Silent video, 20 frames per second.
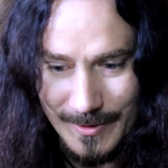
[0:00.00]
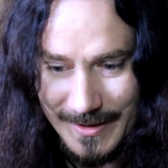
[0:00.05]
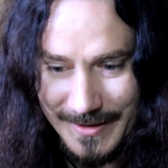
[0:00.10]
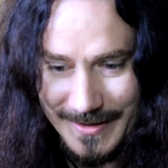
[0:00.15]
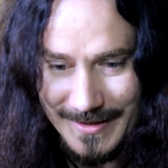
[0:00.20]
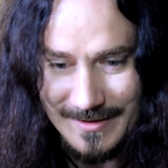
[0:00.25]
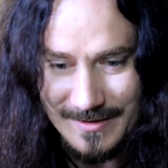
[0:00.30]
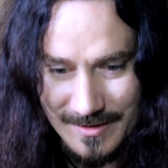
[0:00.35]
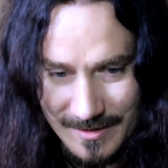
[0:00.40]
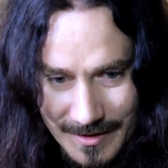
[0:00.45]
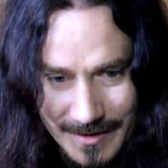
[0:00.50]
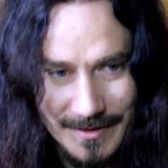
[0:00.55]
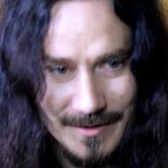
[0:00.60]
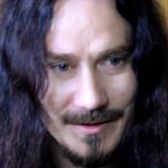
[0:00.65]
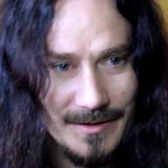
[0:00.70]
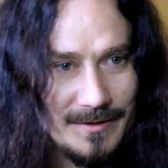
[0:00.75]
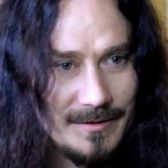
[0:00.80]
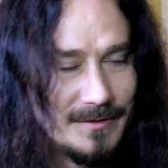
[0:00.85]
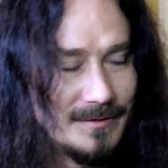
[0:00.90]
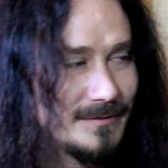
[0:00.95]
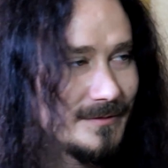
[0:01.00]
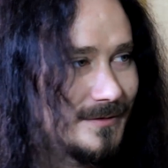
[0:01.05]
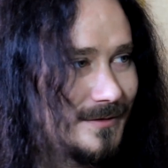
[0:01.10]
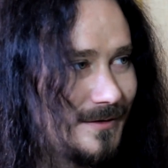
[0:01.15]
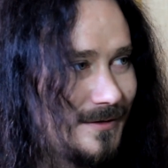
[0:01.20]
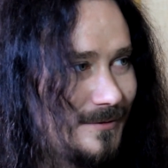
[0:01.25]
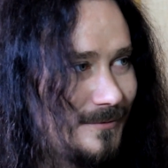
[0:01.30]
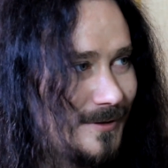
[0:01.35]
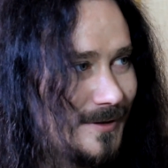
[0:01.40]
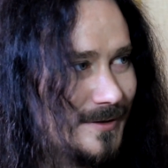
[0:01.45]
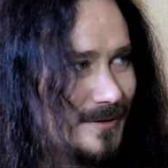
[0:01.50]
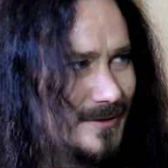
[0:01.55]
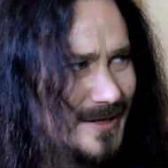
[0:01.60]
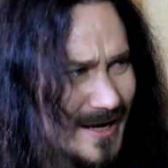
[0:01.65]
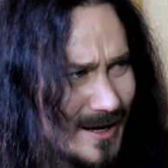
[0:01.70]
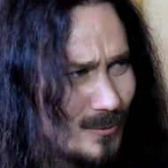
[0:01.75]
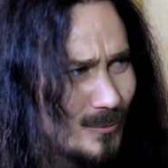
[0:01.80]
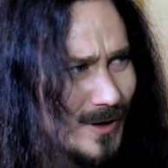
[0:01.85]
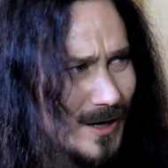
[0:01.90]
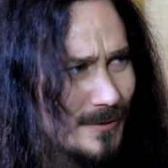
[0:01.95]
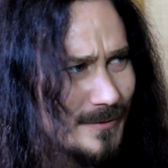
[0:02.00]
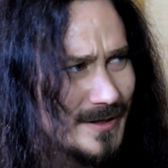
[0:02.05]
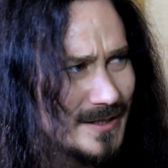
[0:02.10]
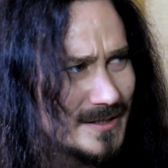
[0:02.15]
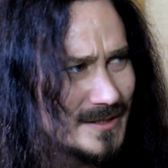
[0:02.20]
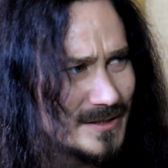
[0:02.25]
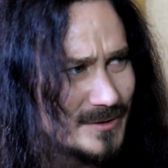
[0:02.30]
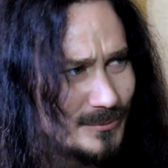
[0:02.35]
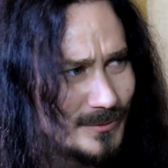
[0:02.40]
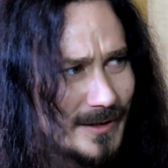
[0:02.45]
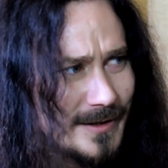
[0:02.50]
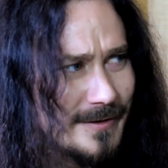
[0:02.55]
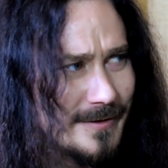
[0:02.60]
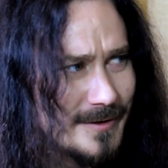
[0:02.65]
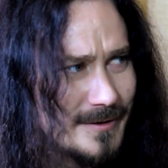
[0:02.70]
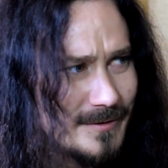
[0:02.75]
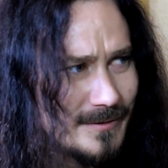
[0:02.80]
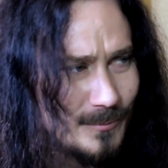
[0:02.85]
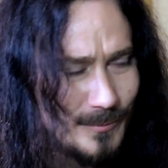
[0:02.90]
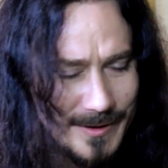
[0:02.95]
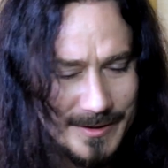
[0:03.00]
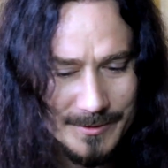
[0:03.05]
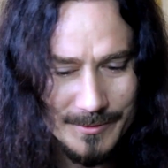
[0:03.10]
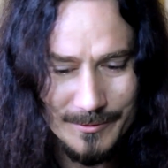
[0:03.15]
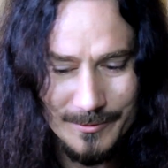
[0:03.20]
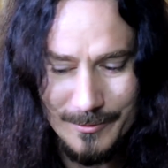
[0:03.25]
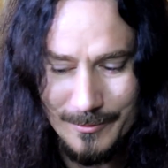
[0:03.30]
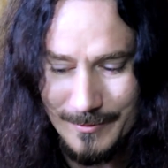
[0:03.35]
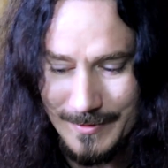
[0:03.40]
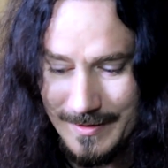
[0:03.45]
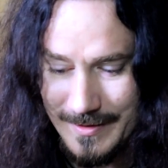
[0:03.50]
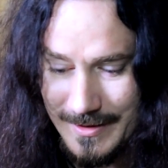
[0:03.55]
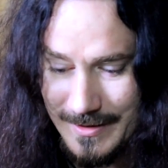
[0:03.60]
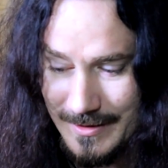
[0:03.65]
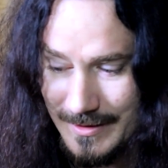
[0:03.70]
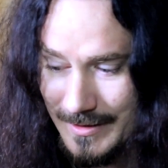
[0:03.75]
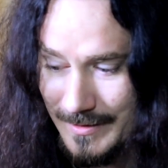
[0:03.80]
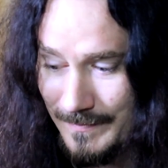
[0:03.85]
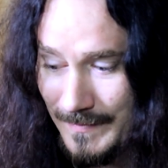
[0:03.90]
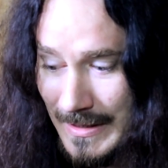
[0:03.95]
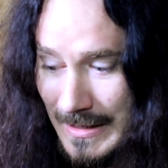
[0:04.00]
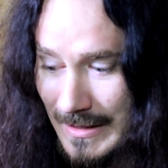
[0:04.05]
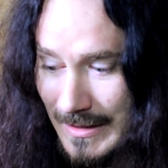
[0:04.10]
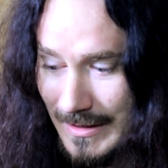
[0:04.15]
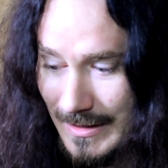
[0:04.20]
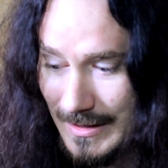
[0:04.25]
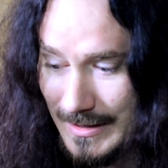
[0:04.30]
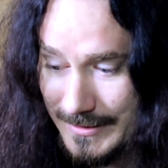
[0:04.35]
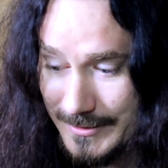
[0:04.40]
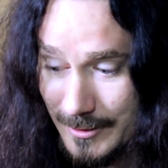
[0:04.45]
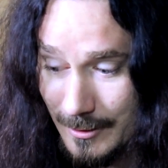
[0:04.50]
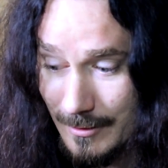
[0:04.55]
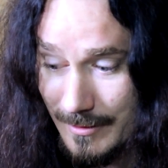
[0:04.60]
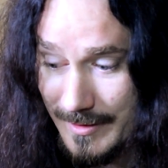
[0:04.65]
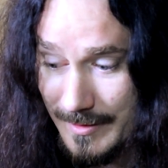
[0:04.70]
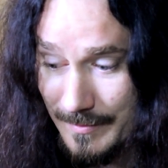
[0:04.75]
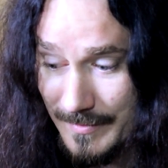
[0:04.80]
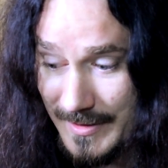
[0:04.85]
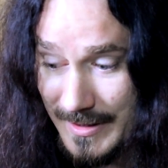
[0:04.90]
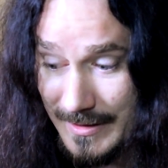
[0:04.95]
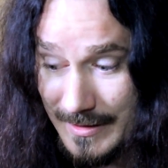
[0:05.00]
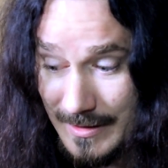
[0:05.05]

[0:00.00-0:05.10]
really excited. Like, yeah, wow, this is really the way to do. And then I told them